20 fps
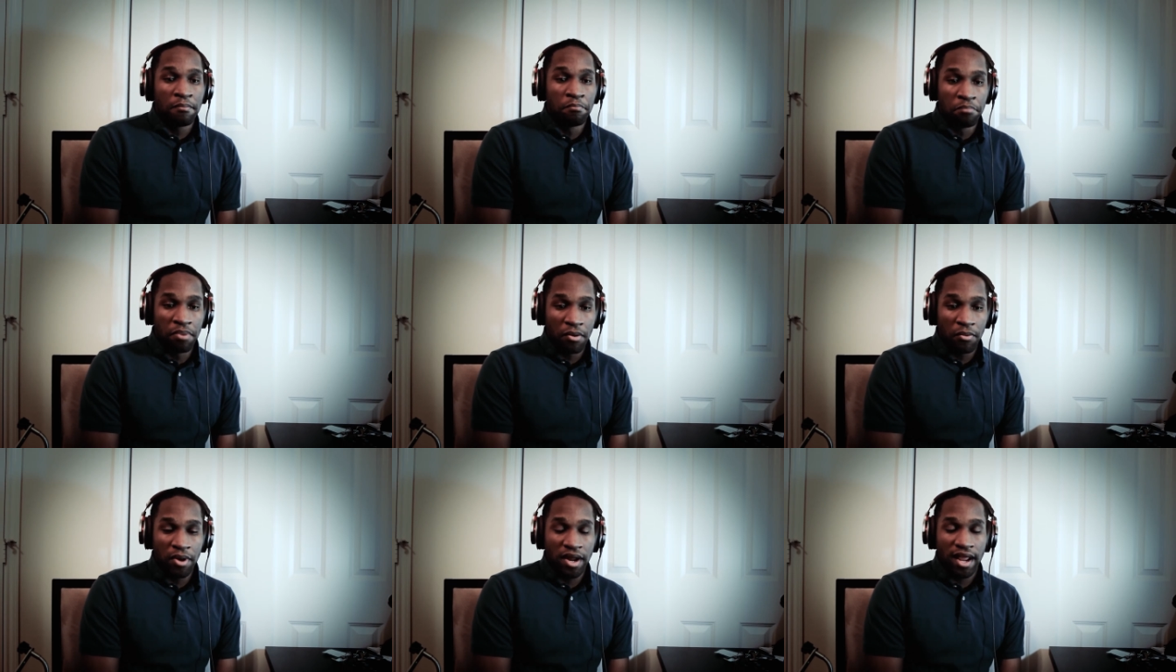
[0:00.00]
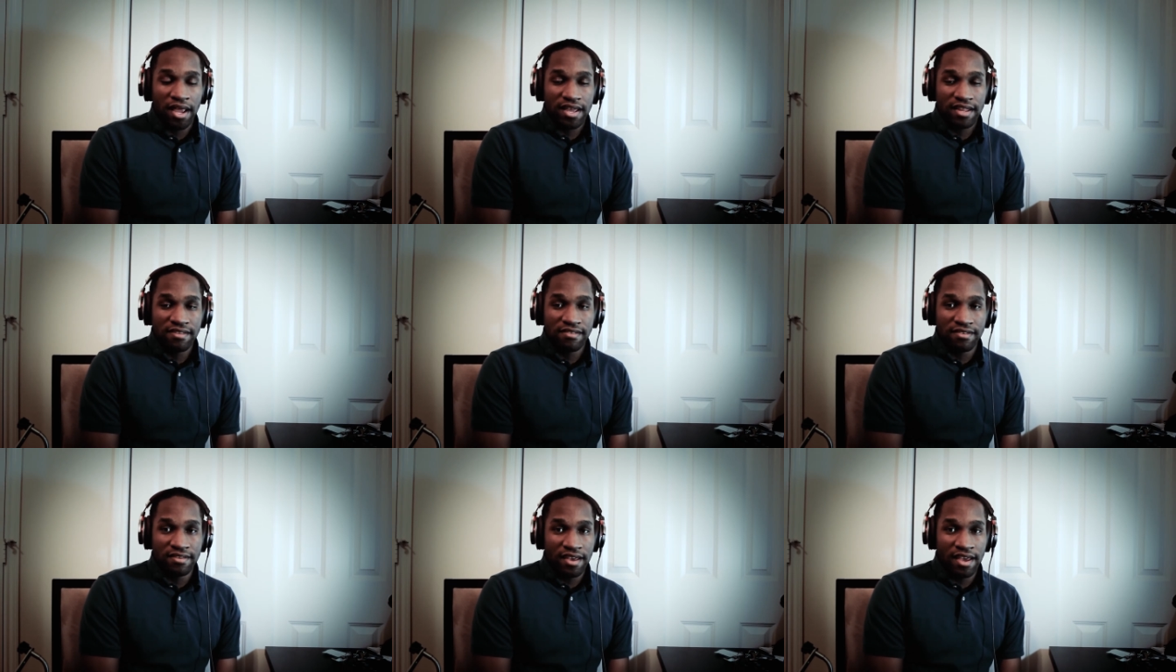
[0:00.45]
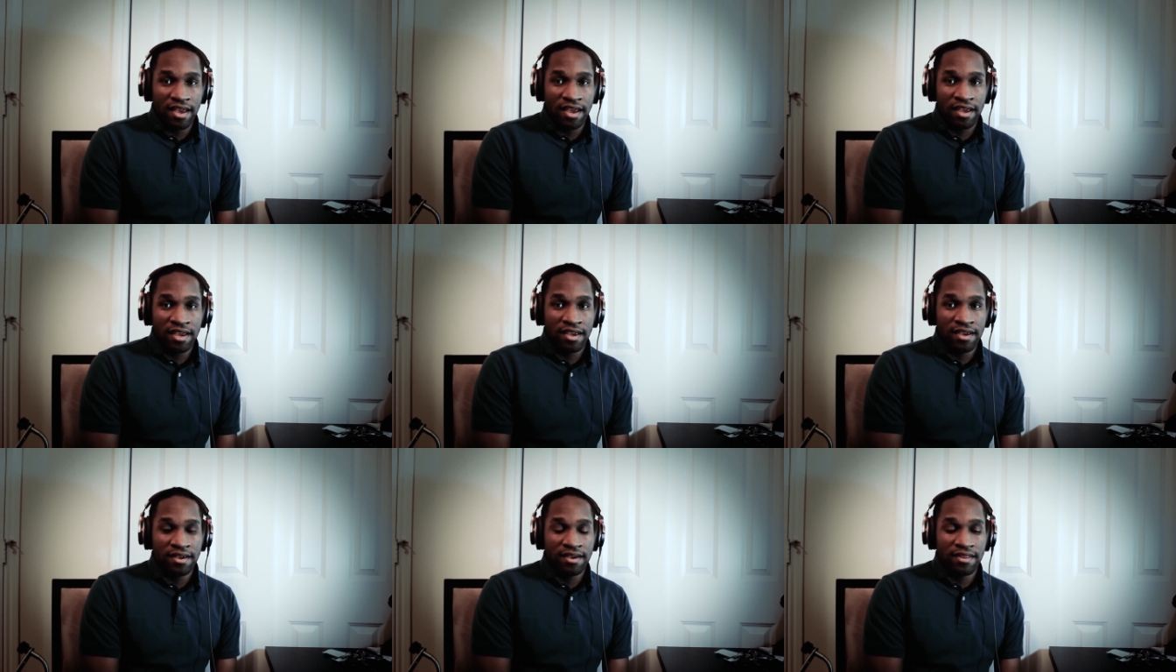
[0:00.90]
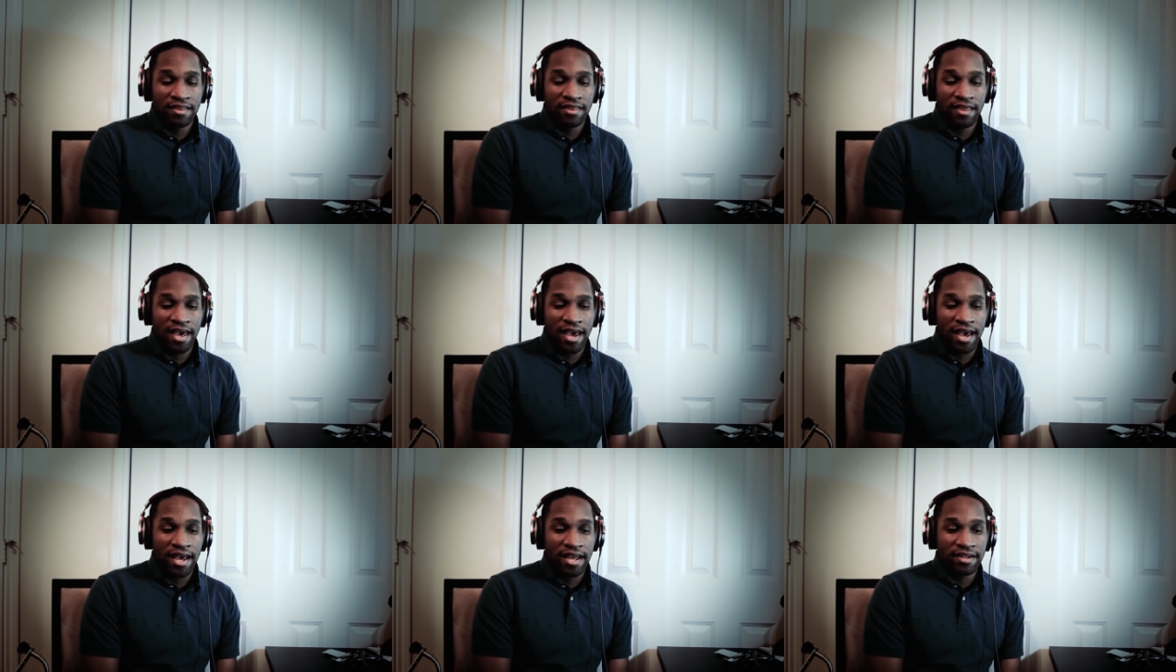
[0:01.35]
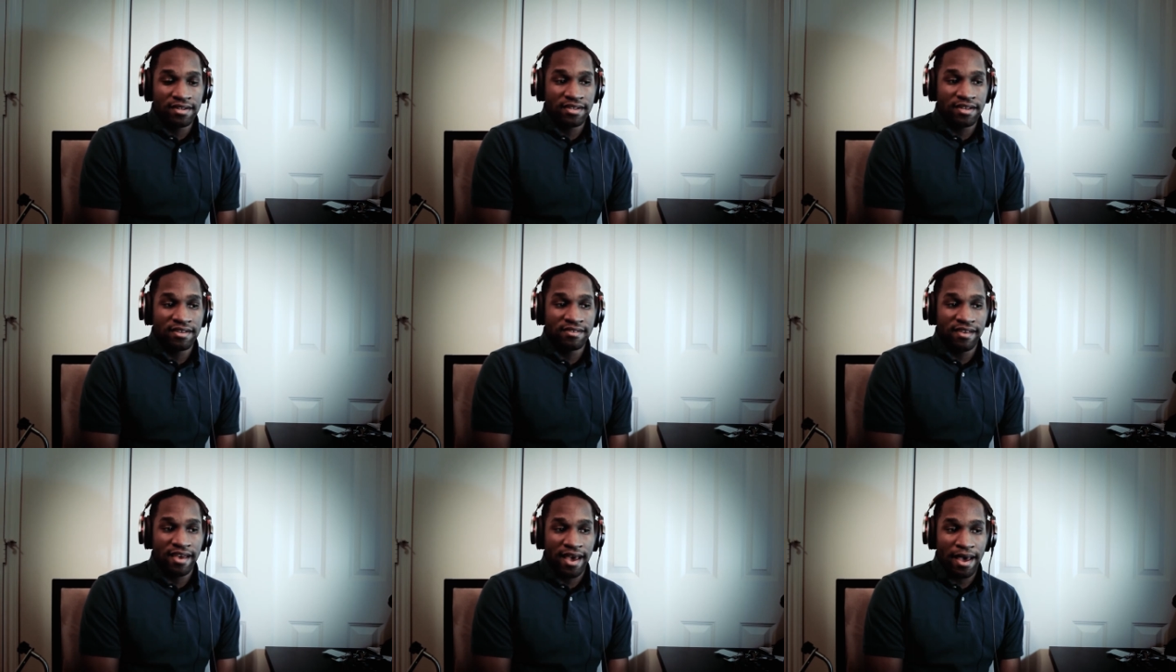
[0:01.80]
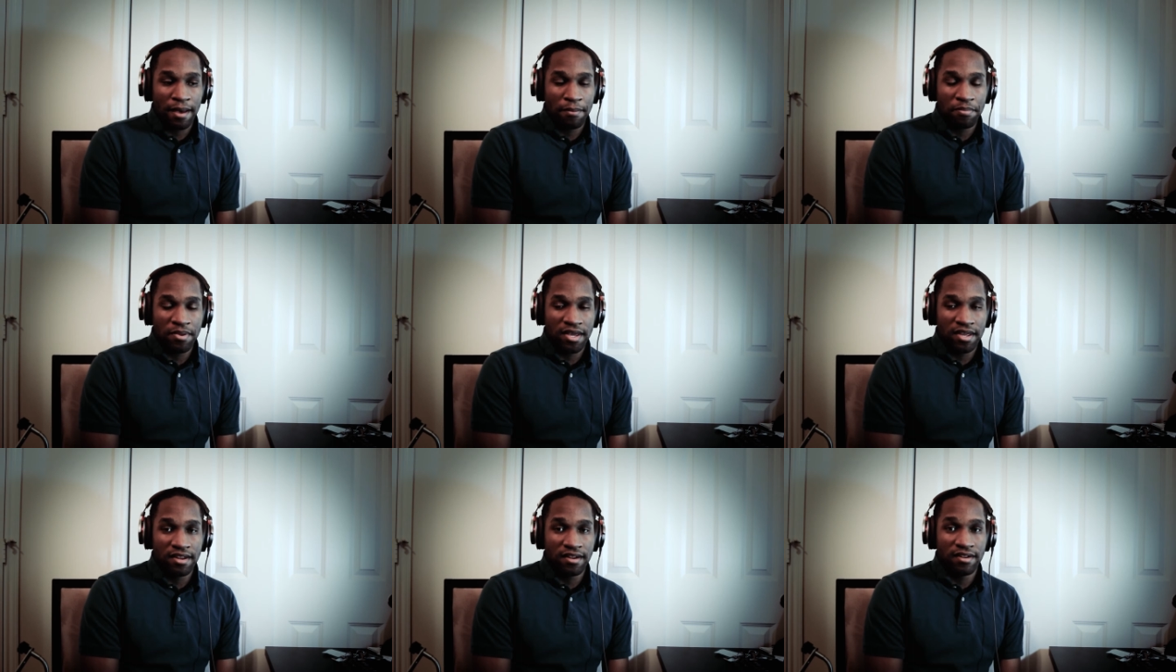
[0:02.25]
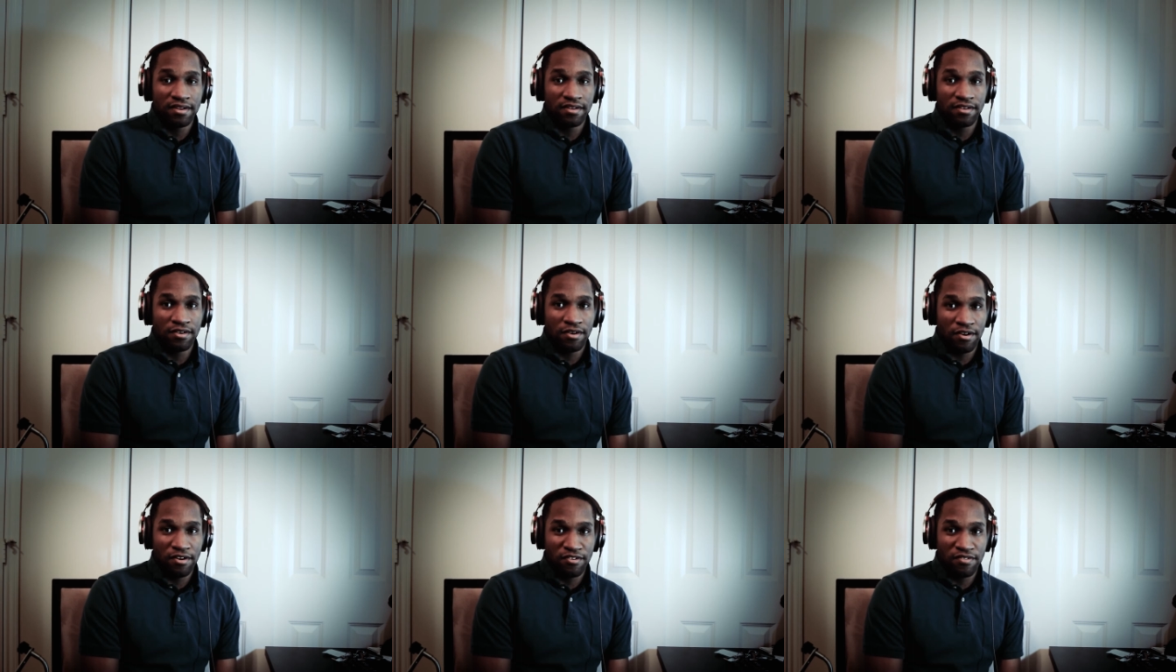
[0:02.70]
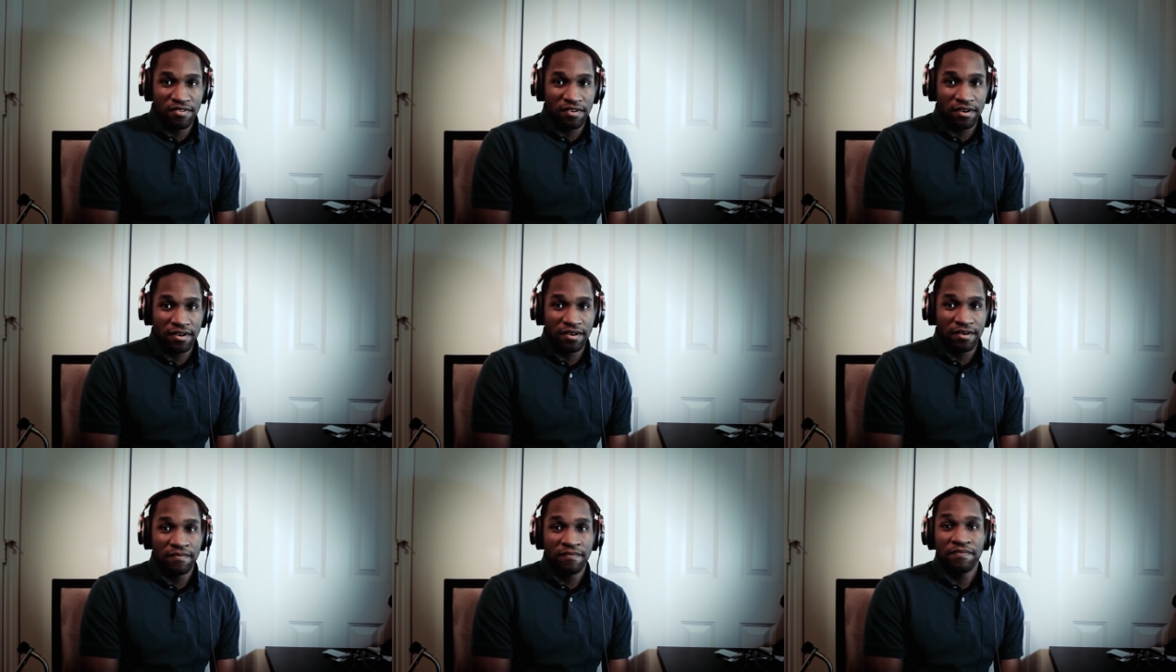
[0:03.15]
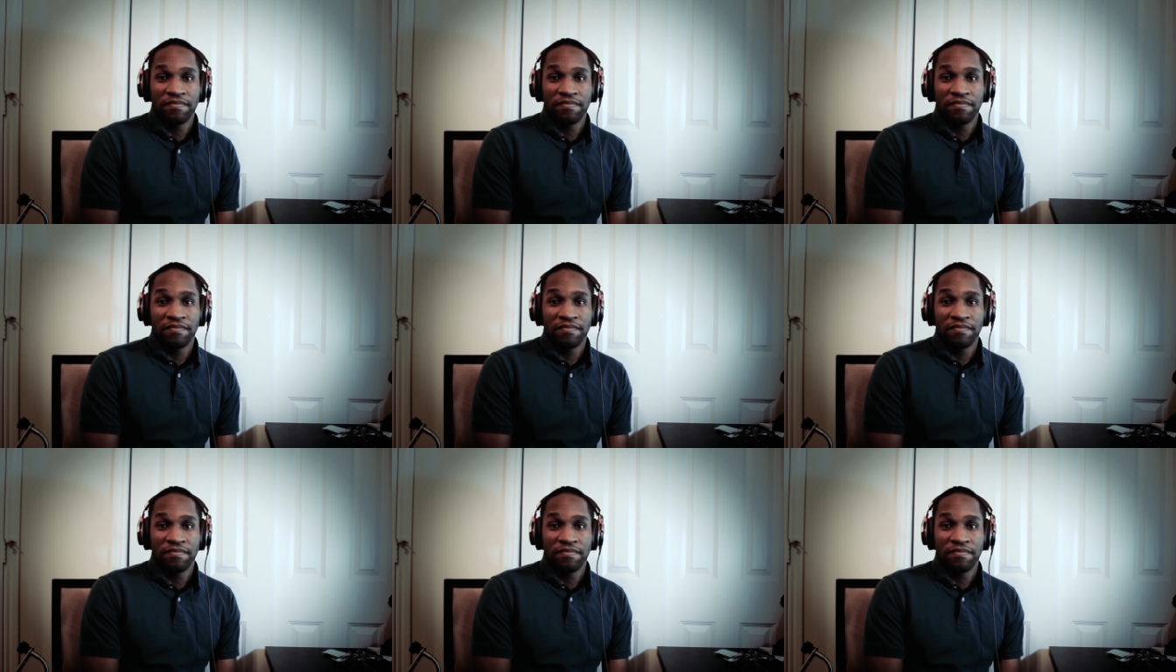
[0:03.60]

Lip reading: But what I can say that has happened over